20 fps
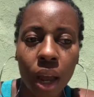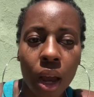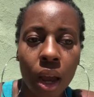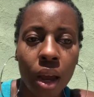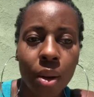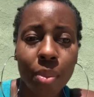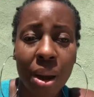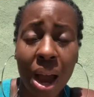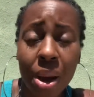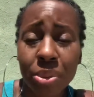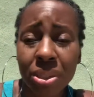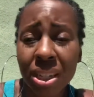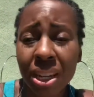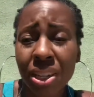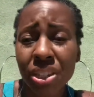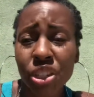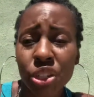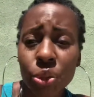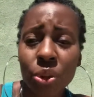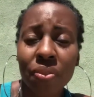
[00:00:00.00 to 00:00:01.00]
I was
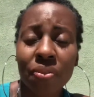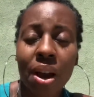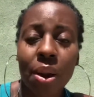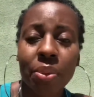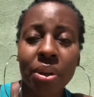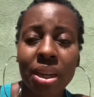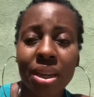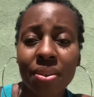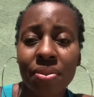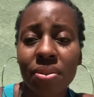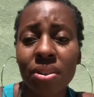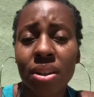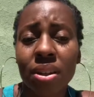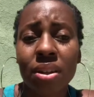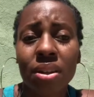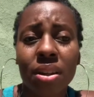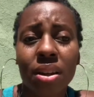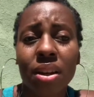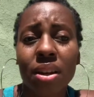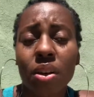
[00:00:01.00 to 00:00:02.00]
unsure if I would
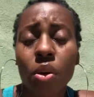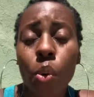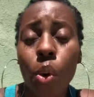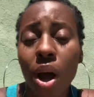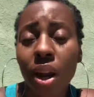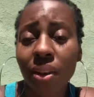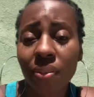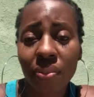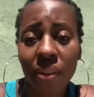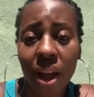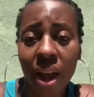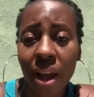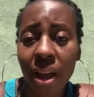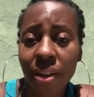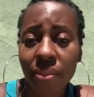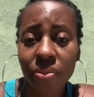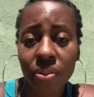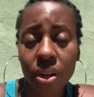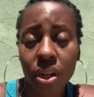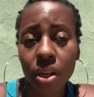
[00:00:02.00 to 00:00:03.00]
even
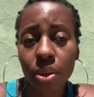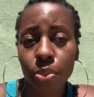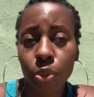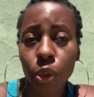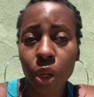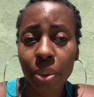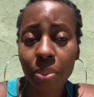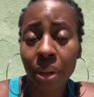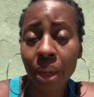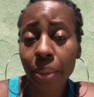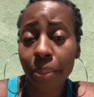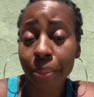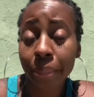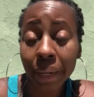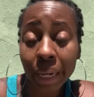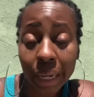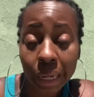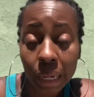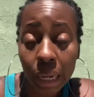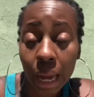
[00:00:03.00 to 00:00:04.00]
qualify for unemployment,
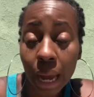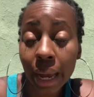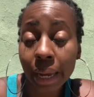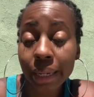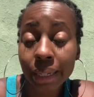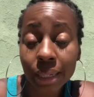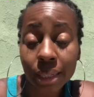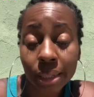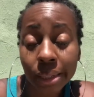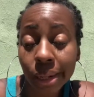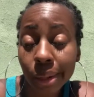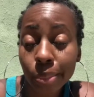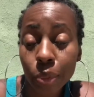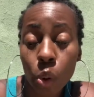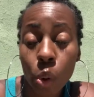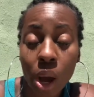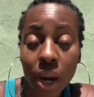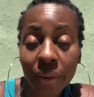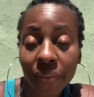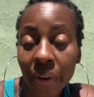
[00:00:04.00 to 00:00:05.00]
but I ended up
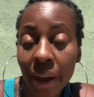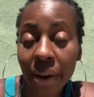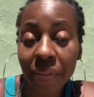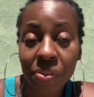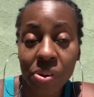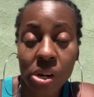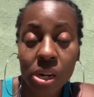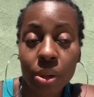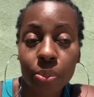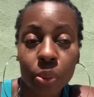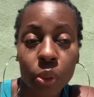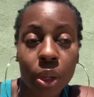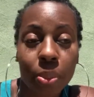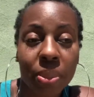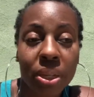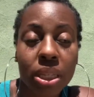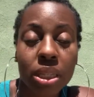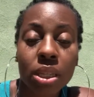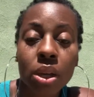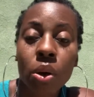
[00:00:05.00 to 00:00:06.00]
qualifying for
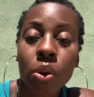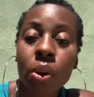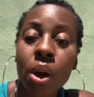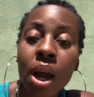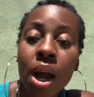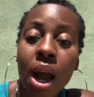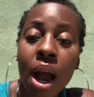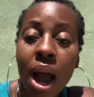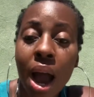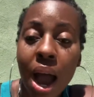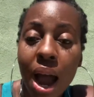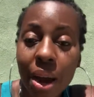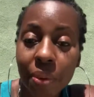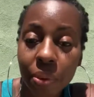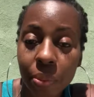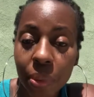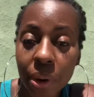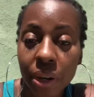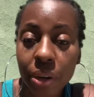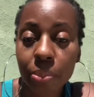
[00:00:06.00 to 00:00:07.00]
unemployment. So I
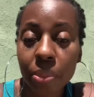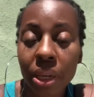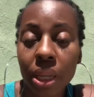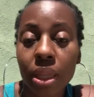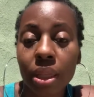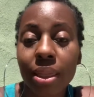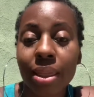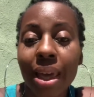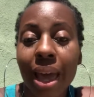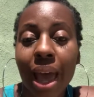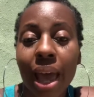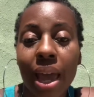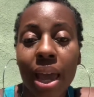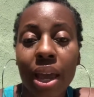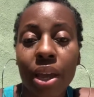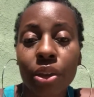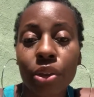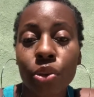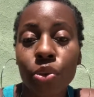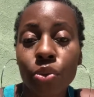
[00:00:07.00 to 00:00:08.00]
would recommend
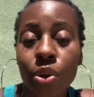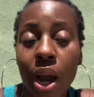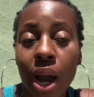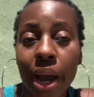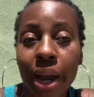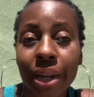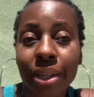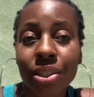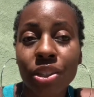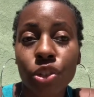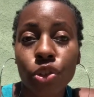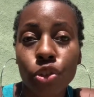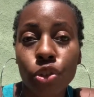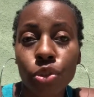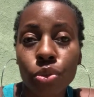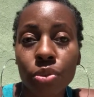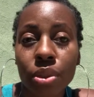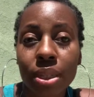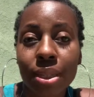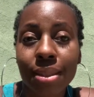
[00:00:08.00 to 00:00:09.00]
that you guys
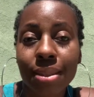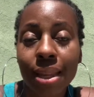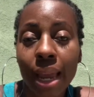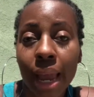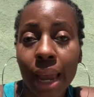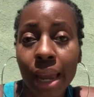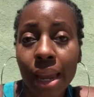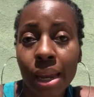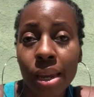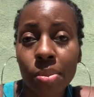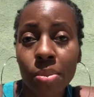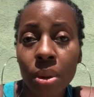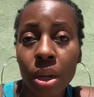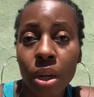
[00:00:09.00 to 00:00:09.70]
do the same.